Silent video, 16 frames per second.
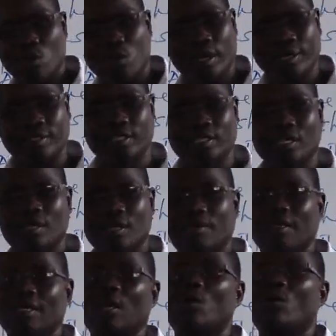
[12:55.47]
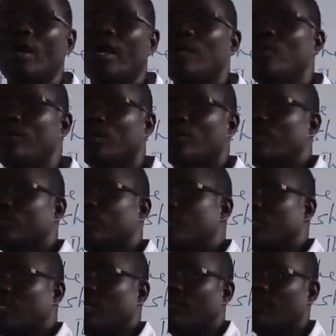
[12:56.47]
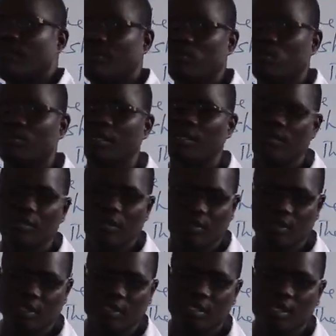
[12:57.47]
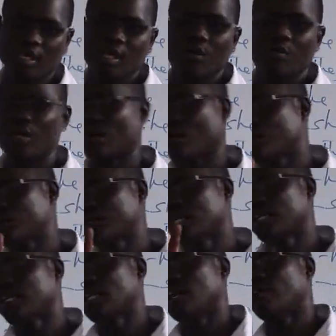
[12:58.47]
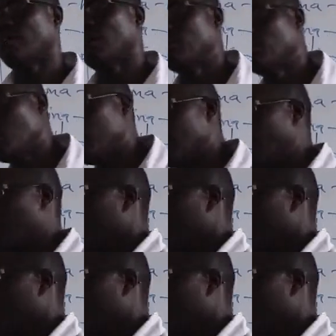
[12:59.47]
word. But now, why do we consider a verb to be a doing word? We are considering a verb to be a